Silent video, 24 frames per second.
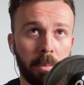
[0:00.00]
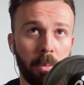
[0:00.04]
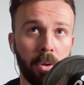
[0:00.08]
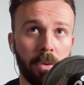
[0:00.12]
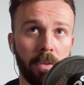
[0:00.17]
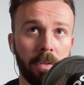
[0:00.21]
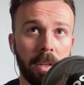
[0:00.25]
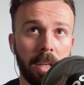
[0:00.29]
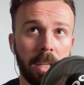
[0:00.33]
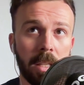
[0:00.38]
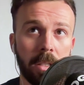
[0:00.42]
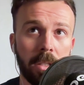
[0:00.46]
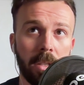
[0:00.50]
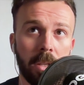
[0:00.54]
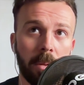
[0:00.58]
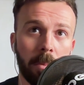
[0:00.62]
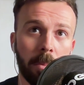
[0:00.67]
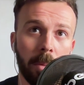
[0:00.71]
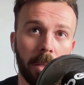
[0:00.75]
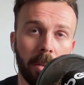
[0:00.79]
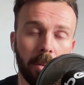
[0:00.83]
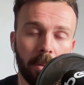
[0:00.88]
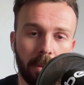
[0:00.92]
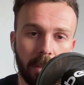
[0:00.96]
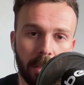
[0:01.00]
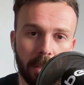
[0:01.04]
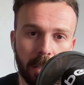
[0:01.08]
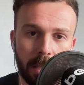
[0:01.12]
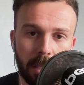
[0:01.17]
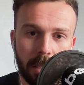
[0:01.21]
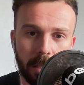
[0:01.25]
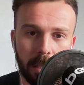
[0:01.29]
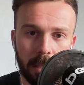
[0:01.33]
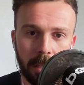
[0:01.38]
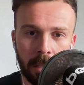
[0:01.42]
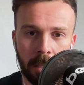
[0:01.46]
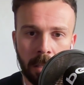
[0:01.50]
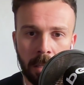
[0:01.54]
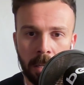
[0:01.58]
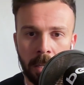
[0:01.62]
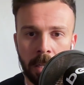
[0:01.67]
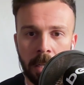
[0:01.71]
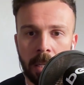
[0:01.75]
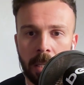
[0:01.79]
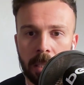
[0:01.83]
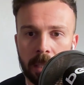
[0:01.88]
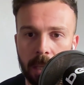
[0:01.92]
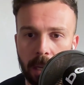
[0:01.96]
moving into the middle of the season.
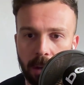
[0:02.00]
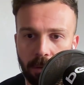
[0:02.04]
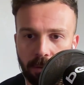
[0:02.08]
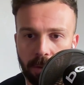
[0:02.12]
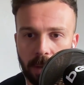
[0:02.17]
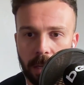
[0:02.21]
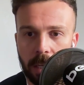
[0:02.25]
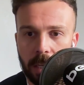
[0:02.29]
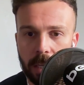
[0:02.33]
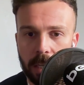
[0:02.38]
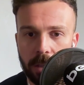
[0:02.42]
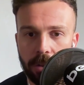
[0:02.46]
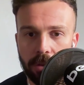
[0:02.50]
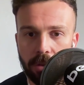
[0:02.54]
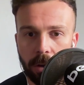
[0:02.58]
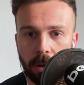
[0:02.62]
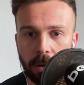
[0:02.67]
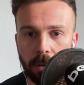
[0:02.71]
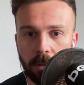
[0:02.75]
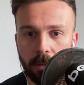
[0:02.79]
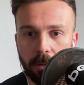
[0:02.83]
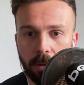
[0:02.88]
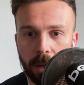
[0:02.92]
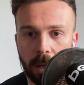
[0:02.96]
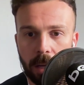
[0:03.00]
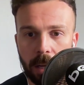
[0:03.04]
They really struggled.